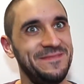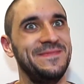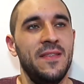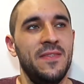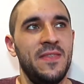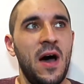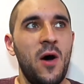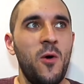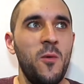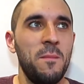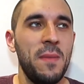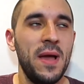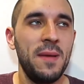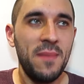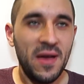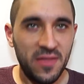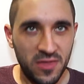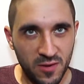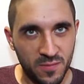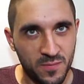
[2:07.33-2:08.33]
Now, my
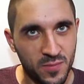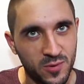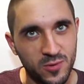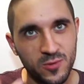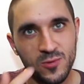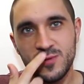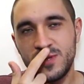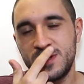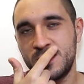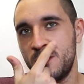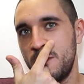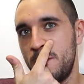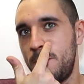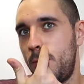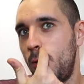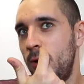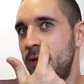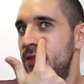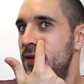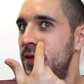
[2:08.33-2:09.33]
method producer
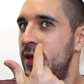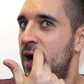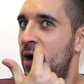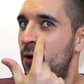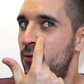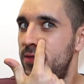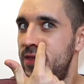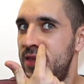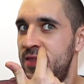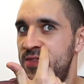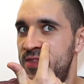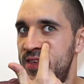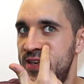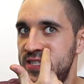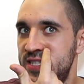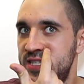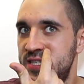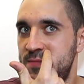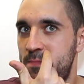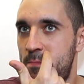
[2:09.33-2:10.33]
pointed out that
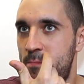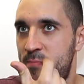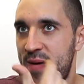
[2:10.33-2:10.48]
this